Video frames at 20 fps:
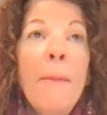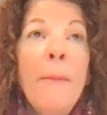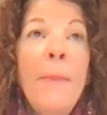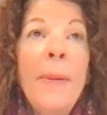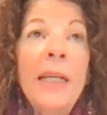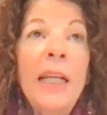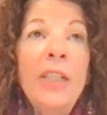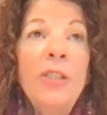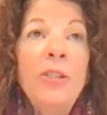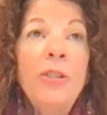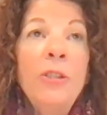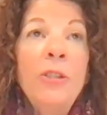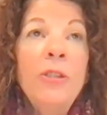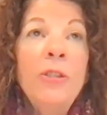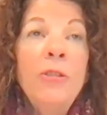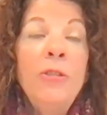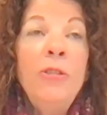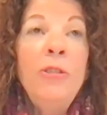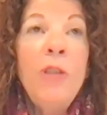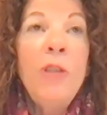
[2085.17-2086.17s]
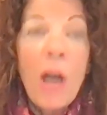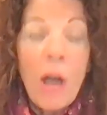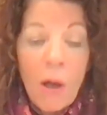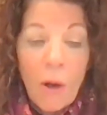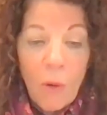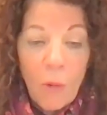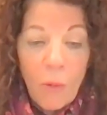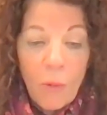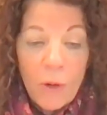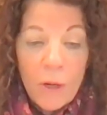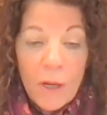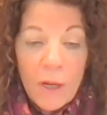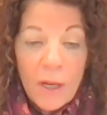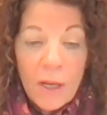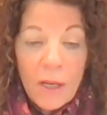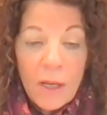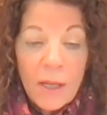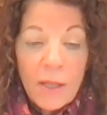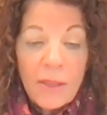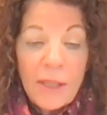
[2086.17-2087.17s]
But I know
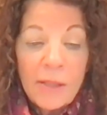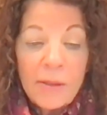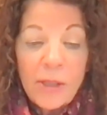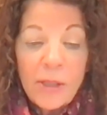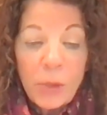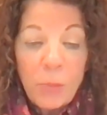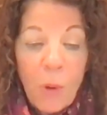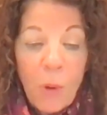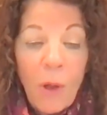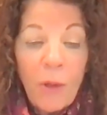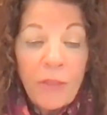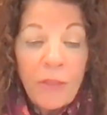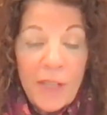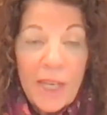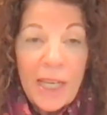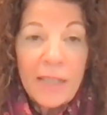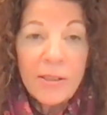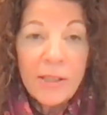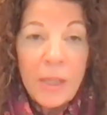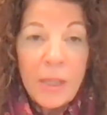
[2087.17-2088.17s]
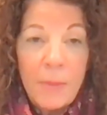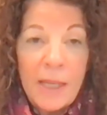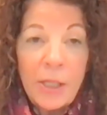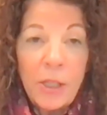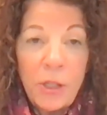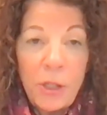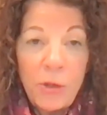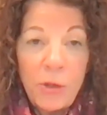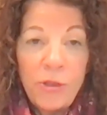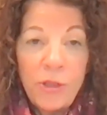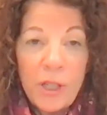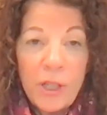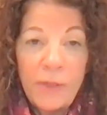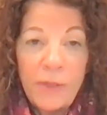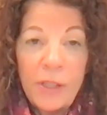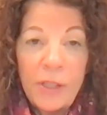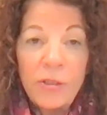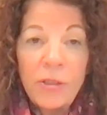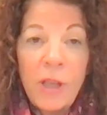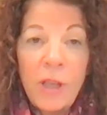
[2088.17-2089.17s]
that small things can make a huge
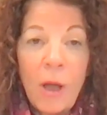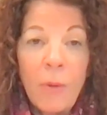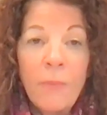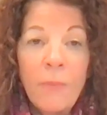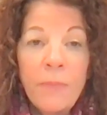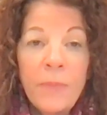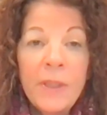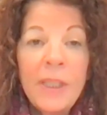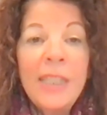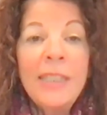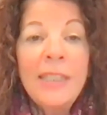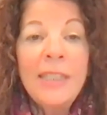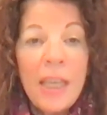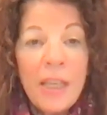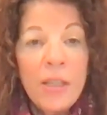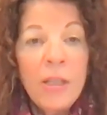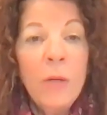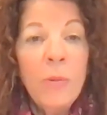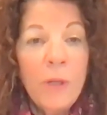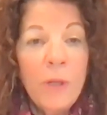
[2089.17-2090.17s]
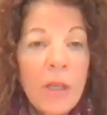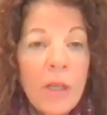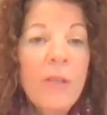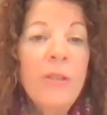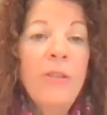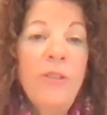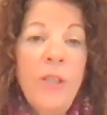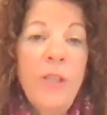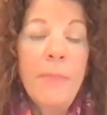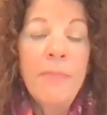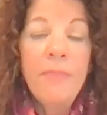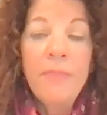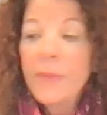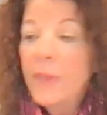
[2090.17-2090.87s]
difference. So let's say you don't want to go to the gym.